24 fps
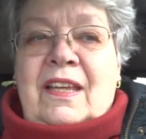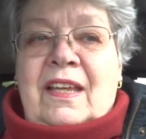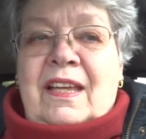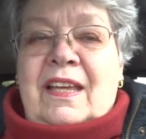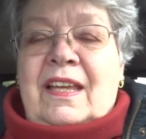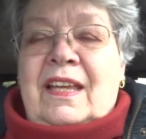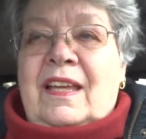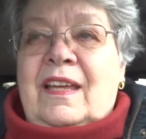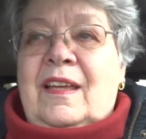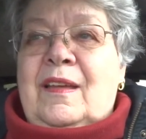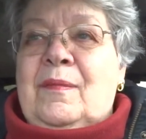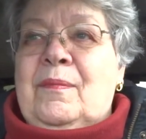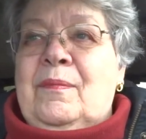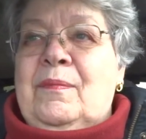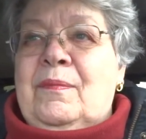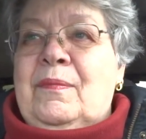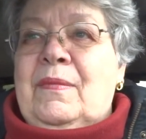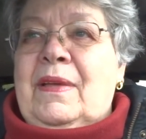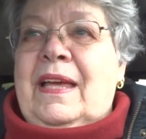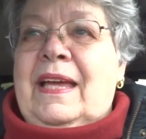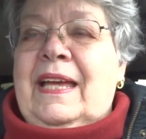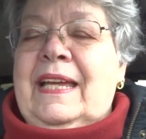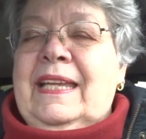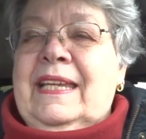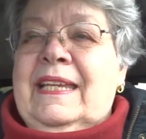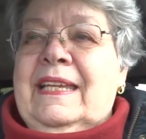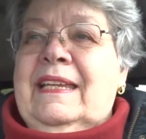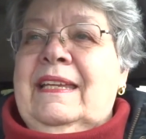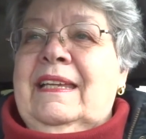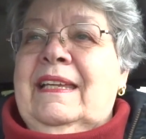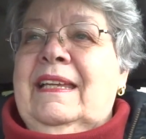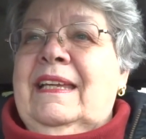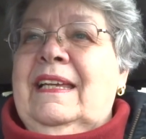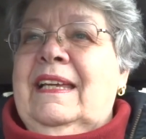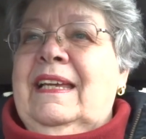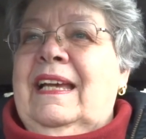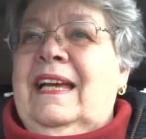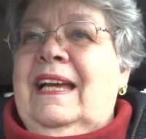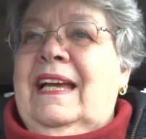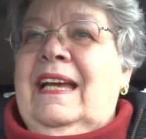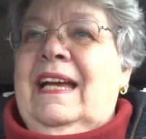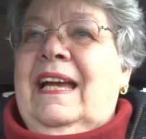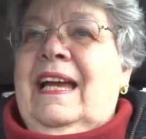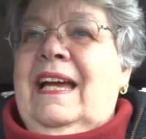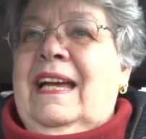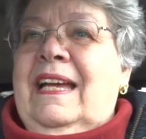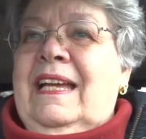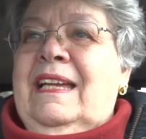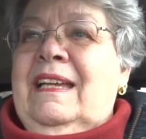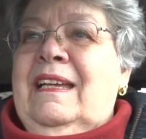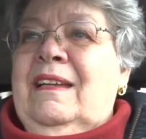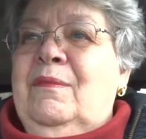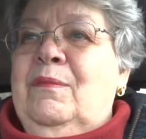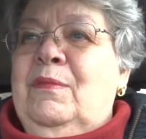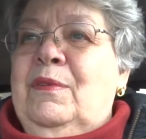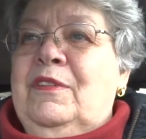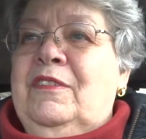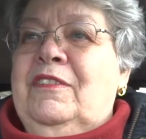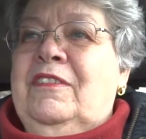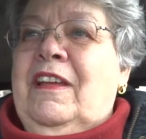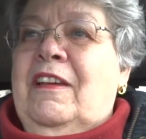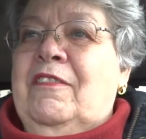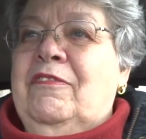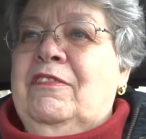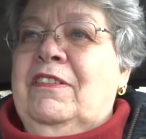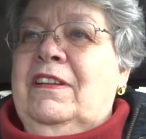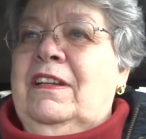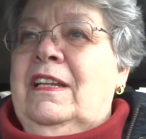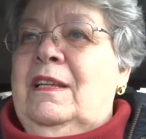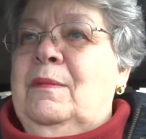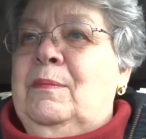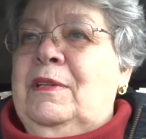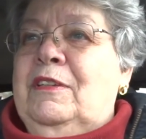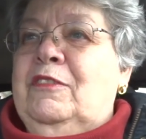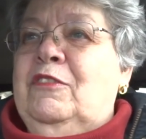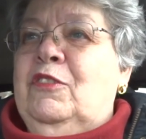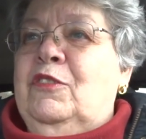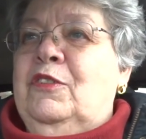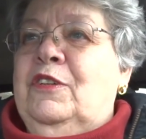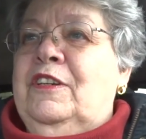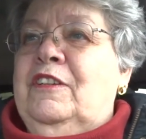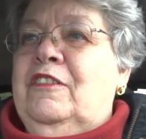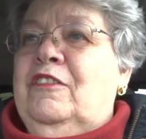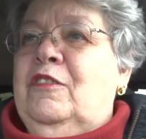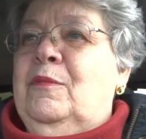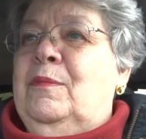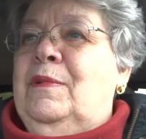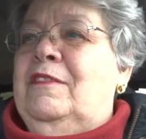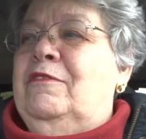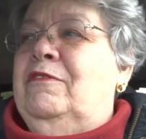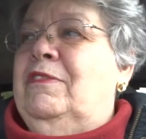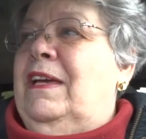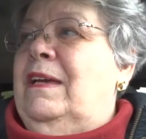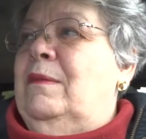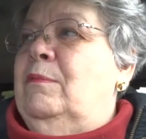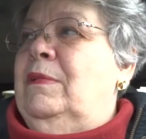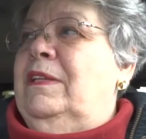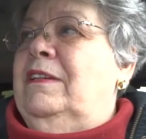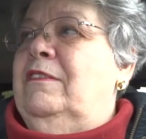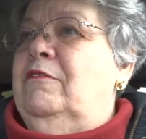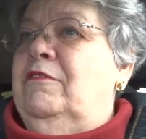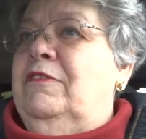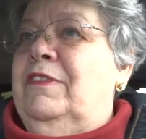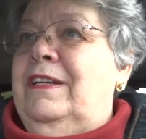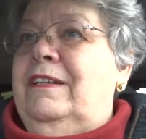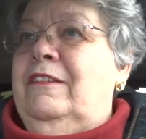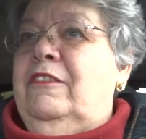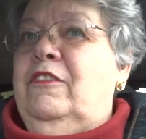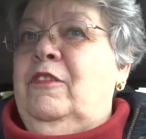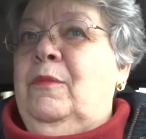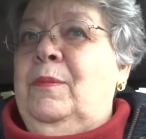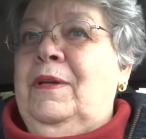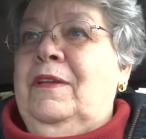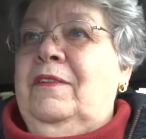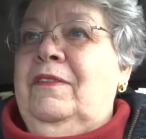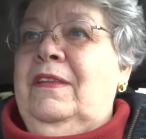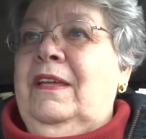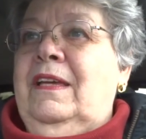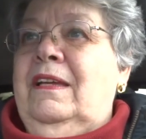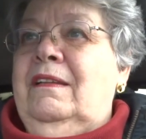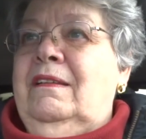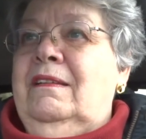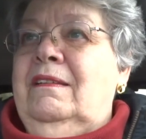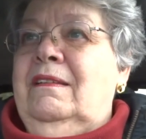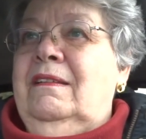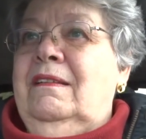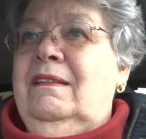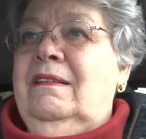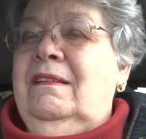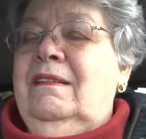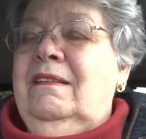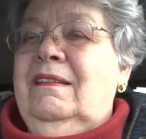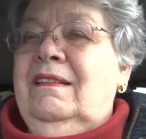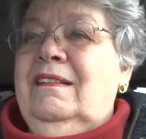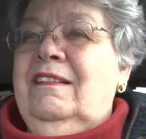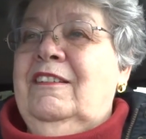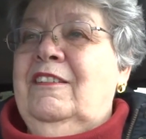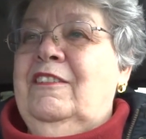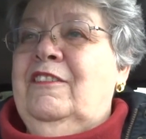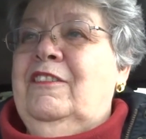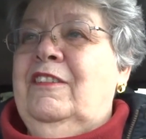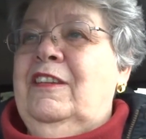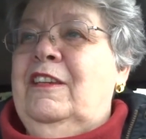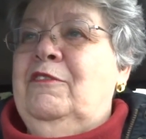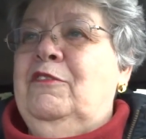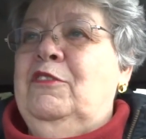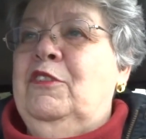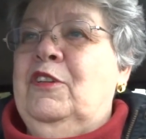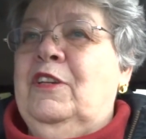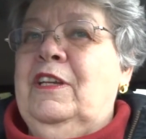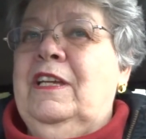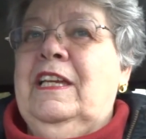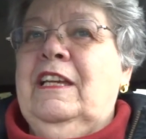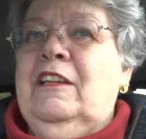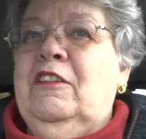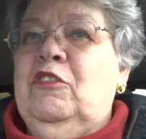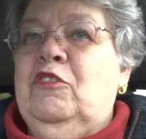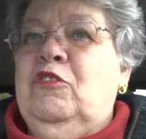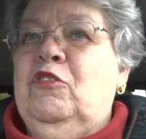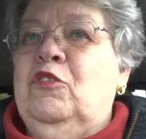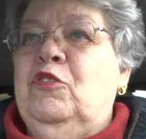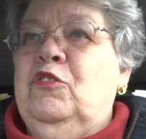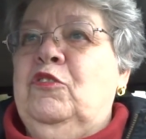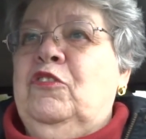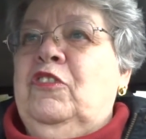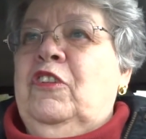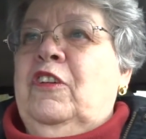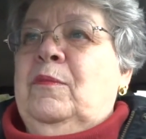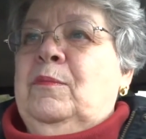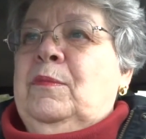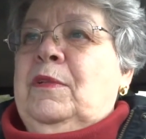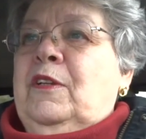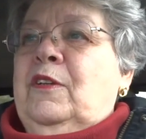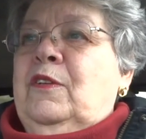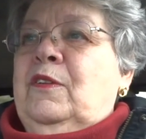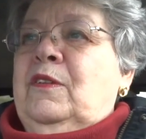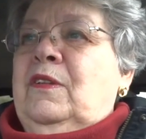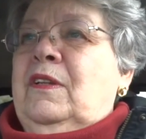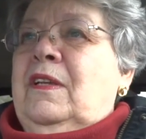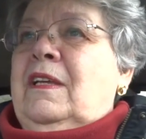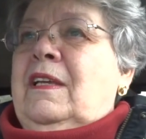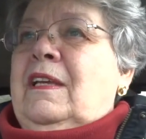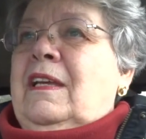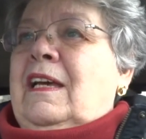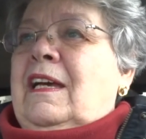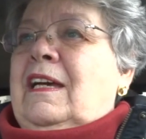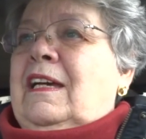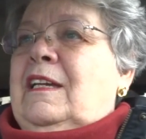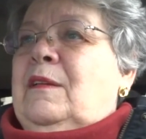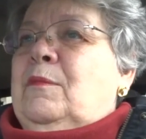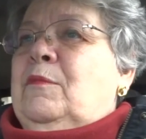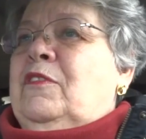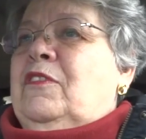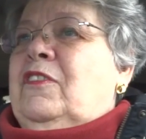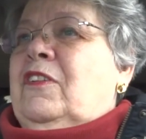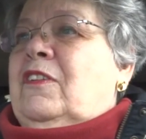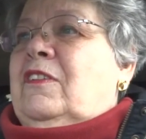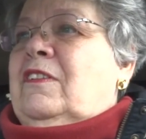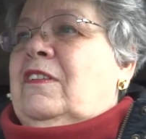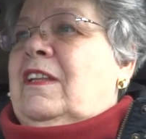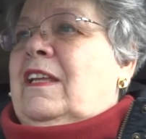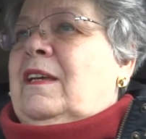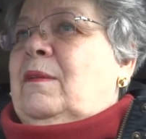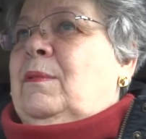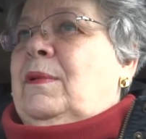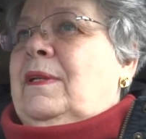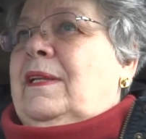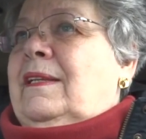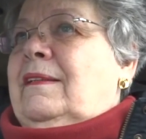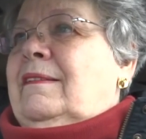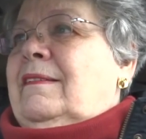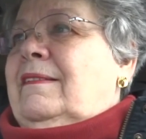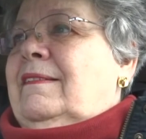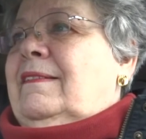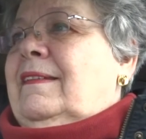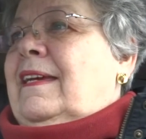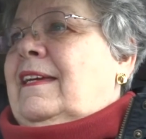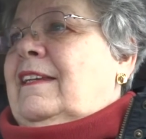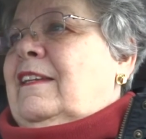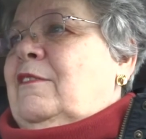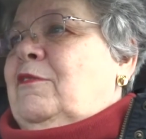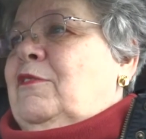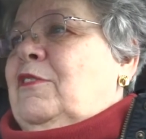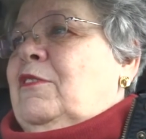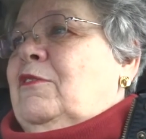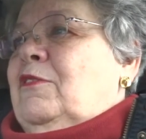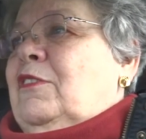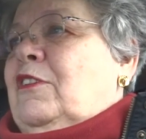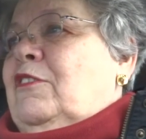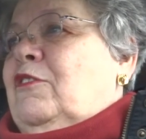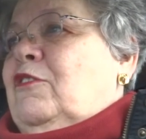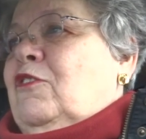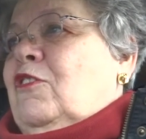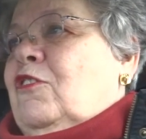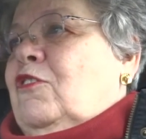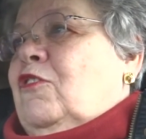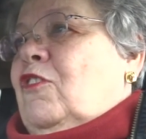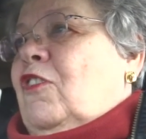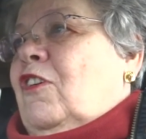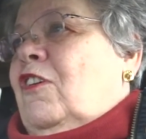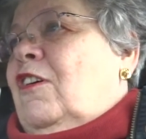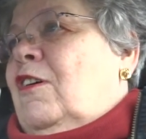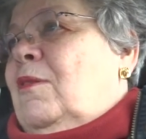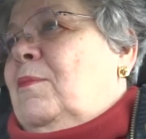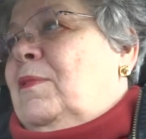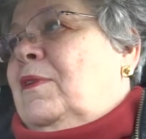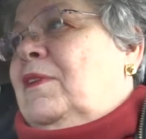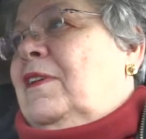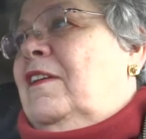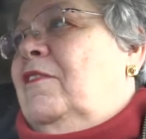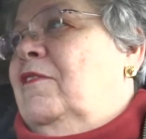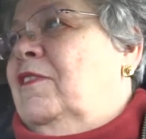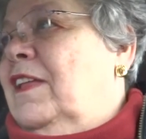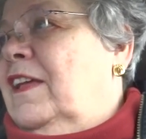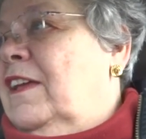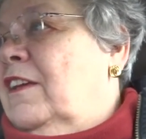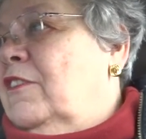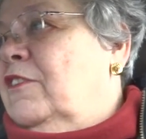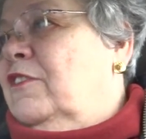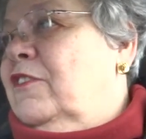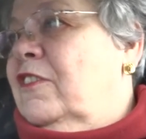Um, I, I would definitely be talking to my family and friends about that and see if you can get a short-term loan. I am certain they will understand if you've lost your job and everything else.